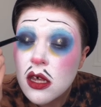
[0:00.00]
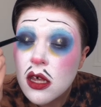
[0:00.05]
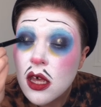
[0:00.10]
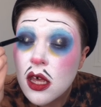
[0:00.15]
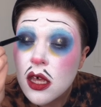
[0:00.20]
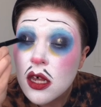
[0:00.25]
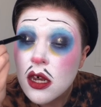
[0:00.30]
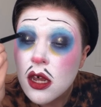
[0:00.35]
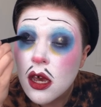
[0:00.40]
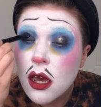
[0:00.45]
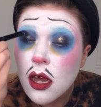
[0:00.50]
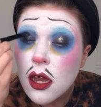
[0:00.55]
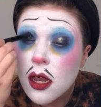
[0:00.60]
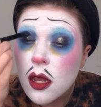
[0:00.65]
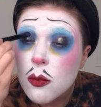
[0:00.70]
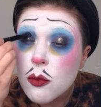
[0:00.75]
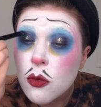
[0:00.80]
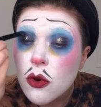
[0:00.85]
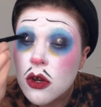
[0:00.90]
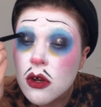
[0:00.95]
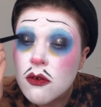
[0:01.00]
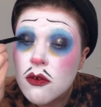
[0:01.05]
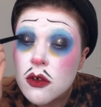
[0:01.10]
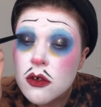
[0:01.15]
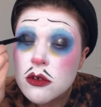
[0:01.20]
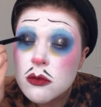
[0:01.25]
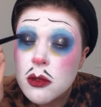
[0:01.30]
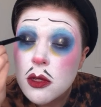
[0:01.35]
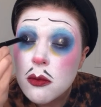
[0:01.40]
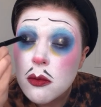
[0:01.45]
and I am one of
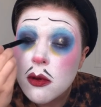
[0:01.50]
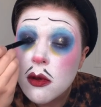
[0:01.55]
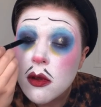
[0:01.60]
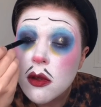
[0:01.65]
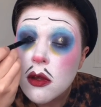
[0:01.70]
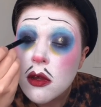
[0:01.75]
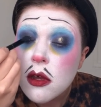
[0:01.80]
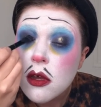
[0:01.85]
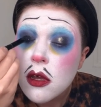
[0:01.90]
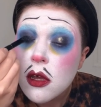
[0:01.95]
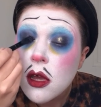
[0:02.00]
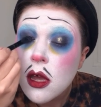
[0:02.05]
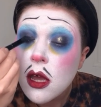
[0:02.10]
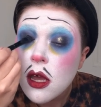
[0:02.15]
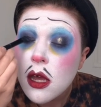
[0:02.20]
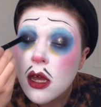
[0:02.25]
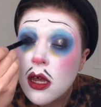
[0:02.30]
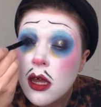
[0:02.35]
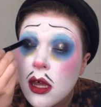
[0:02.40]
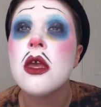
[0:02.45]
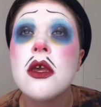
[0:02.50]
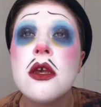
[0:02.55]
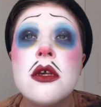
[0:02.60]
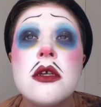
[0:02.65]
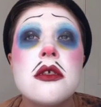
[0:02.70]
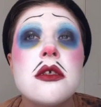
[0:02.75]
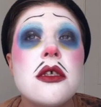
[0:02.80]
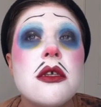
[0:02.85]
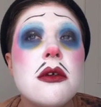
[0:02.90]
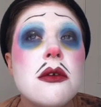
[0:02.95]
those people.
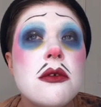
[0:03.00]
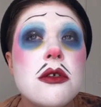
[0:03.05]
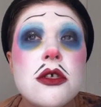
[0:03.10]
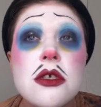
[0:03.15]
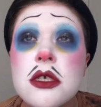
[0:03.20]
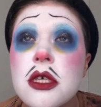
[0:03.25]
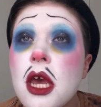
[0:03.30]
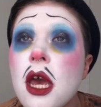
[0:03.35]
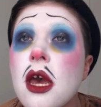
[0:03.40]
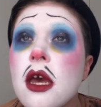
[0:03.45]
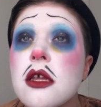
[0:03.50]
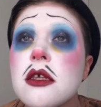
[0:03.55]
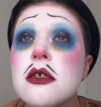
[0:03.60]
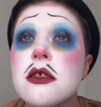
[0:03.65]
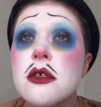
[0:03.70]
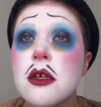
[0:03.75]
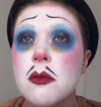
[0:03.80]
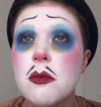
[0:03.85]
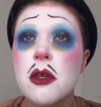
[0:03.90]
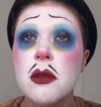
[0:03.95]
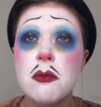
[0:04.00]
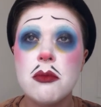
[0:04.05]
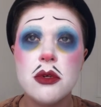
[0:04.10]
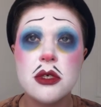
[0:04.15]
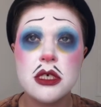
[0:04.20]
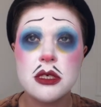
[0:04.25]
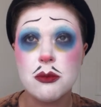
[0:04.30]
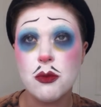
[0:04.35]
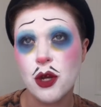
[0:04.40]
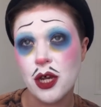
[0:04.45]
See how it just adds, I'm gonna
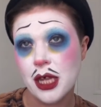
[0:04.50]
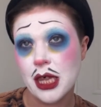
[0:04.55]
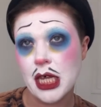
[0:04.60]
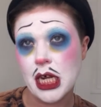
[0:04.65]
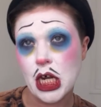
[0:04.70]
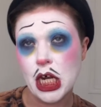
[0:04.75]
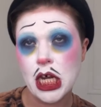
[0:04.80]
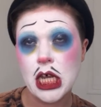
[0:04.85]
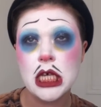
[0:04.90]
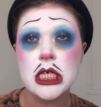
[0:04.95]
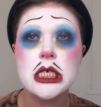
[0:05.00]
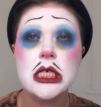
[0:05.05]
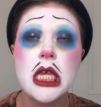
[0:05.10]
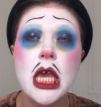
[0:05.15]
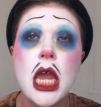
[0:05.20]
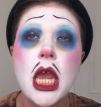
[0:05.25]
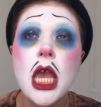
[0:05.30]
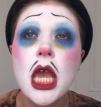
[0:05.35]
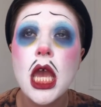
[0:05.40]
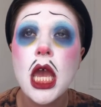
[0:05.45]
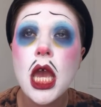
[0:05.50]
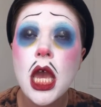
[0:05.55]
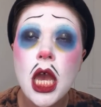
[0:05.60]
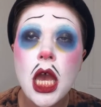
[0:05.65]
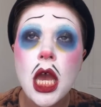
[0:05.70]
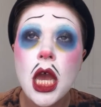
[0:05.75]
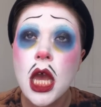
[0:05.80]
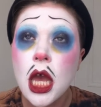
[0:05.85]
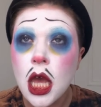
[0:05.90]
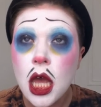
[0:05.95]
put some more glitter because like,
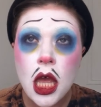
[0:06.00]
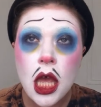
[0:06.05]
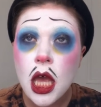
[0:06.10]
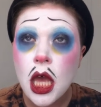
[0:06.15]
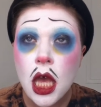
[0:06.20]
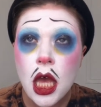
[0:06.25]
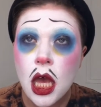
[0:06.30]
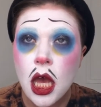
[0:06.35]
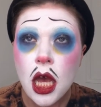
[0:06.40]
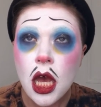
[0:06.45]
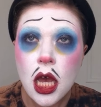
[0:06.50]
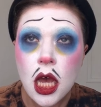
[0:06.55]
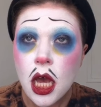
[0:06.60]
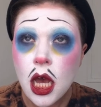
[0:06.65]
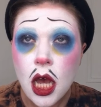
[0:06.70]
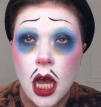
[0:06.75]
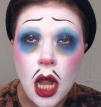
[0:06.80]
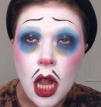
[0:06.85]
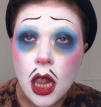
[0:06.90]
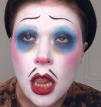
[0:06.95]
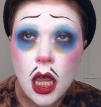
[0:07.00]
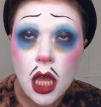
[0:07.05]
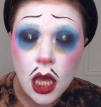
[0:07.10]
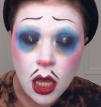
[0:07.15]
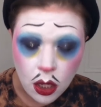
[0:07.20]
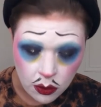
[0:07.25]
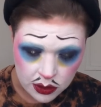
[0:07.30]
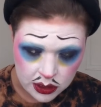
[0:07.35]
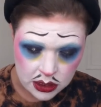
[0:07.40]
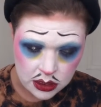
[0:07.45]

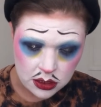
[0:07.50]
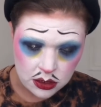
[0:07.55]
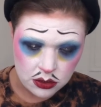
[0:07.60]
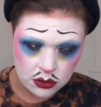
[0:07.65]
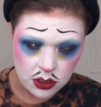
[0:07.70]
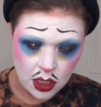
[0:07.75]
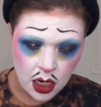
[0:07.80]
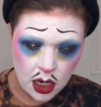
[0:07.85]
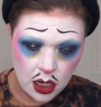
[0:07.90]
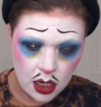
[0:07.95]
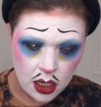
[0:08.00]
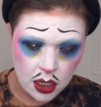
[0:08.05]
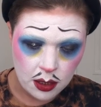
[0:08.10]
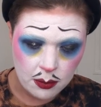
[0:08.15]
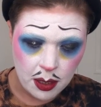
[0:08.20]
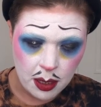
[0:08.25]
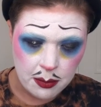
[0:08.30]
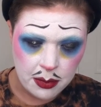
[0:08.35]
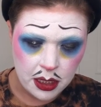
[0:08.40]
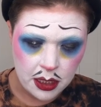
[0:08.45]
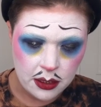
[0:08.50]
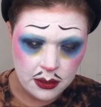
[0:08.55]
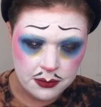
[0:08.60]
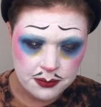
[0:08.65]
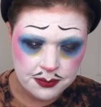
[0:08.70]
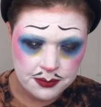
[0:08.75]
hello, this is drag, baby.